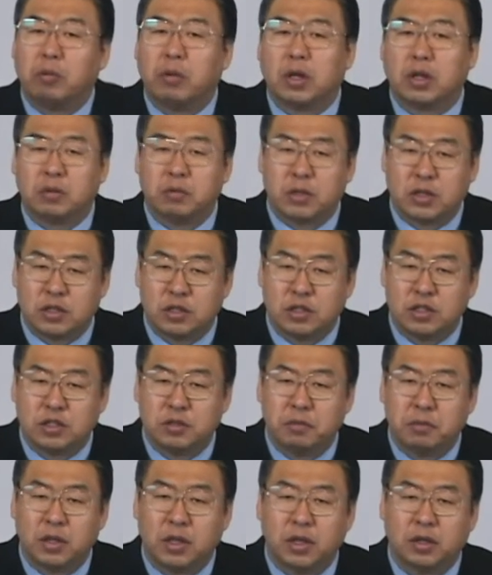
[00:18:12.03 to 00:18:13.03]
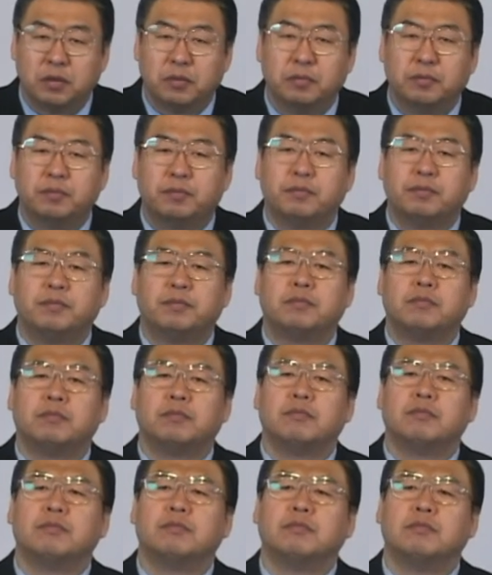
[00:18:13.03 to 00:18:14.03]
They were fined
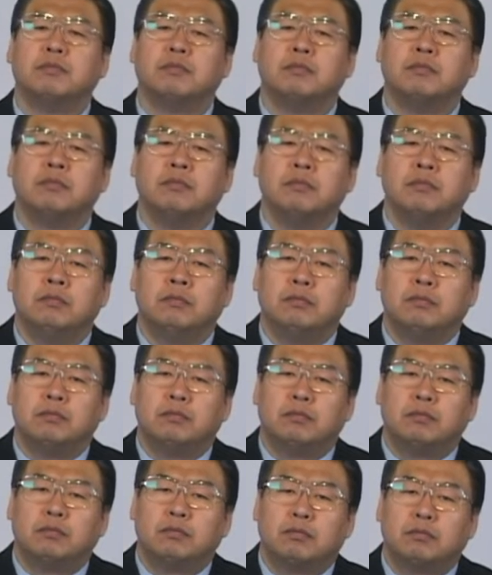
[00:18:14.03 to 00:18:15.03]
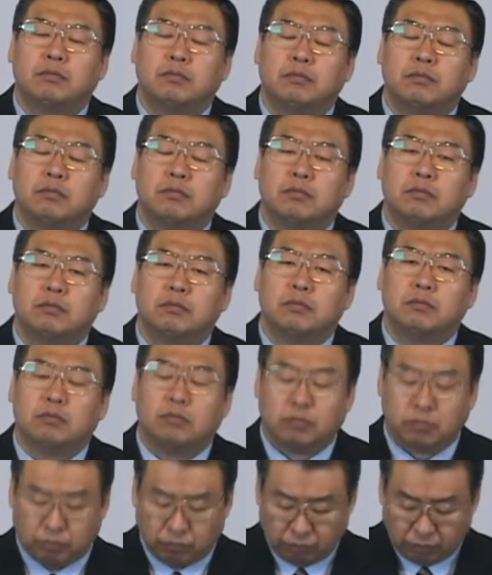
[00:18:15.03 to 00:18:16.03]
with what the court
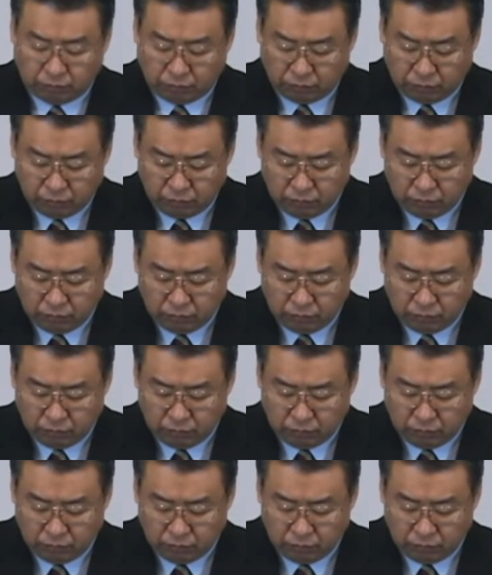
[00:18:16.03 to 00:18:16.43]
allowed.